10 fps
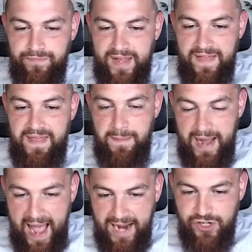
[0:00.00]
And they might
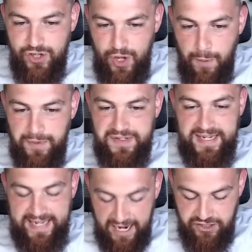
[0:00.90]
actually almost
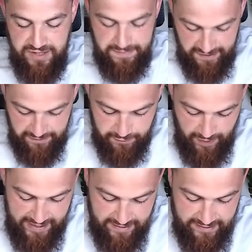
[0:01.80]
like catch themselves,
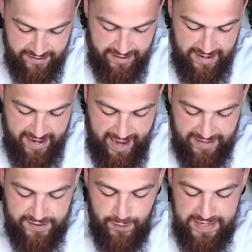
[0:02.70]
right?
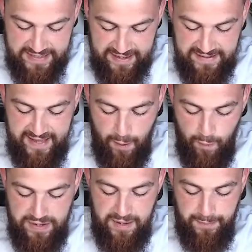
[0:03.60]
And so he says that
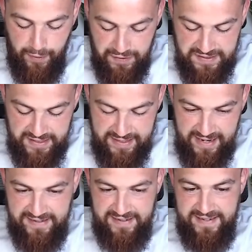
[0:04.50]
when the person
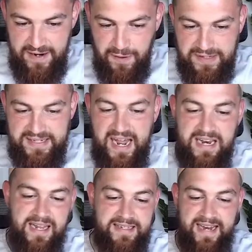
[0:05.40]
is a sinner, it's
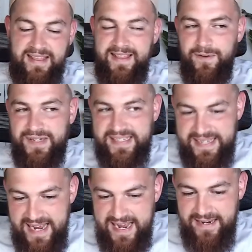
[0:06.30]
not their
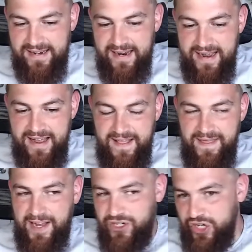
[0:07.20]
sin
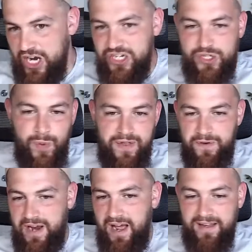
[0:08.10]
that changes whether
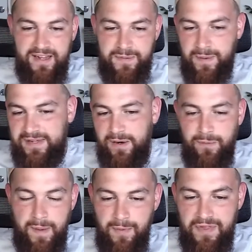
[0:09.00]
or not Allah subhanahu wa ta'ala will
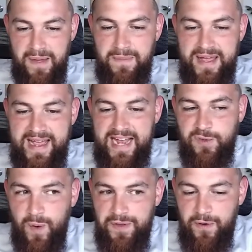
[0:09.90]
remember them. It's
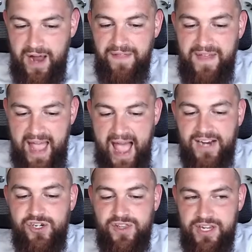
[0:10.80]
whether or not they
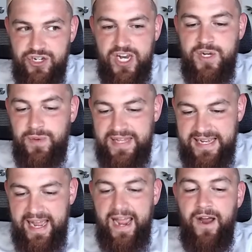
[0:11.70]
actually genuinely
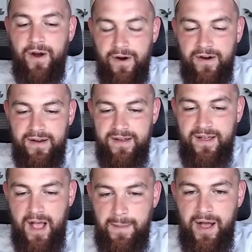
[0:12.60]
care
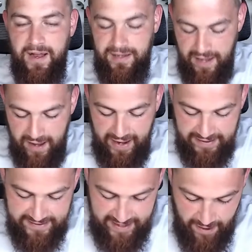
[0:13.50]
about Allah
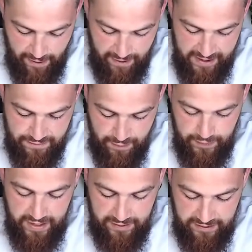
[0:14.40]
as they are
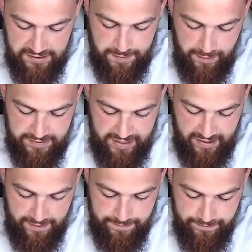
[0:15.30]
invoking Allah subhanahu wa
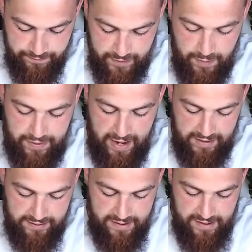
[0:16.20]
ta'ala.
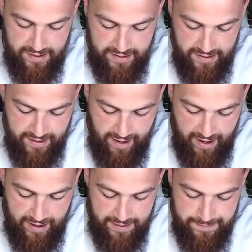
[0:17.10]
Okay?
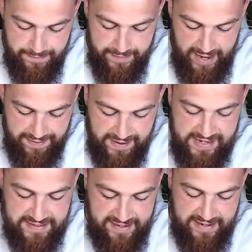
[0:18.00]
And then
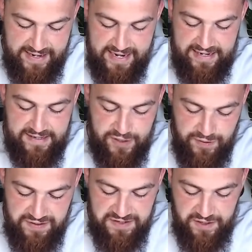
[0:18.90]
he said, it is to
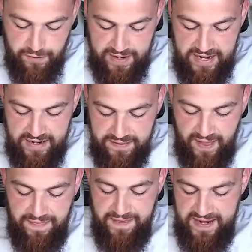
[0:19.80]
this degree
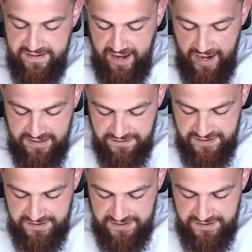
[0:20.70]
that these kinds of